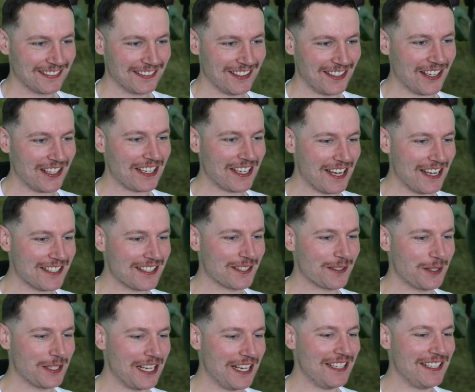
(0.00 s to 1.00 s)
Okay,
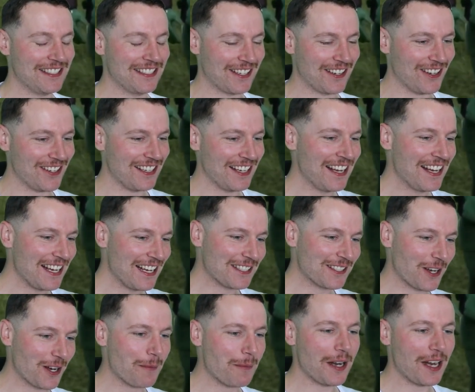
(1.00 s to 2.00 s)
so he's got
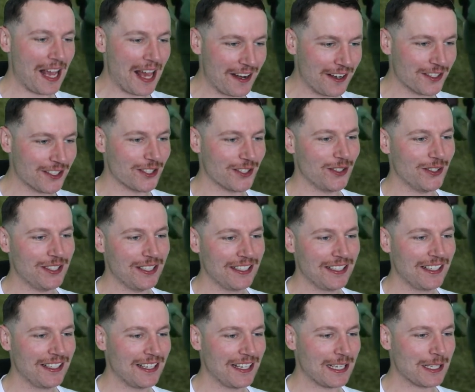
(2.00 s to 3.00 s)
a bit of attitude.
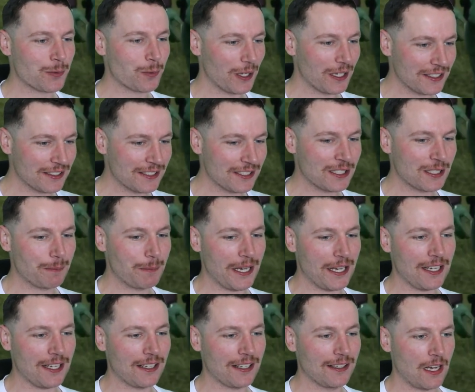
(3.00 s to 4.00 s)
He's willing to
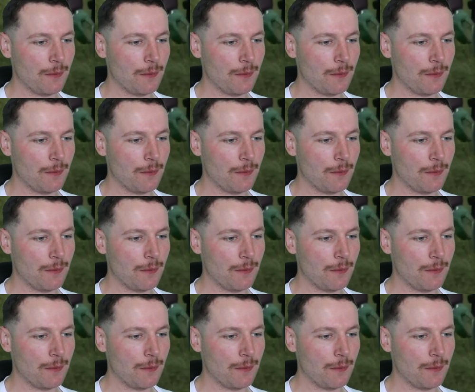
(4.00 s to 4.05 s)
speak.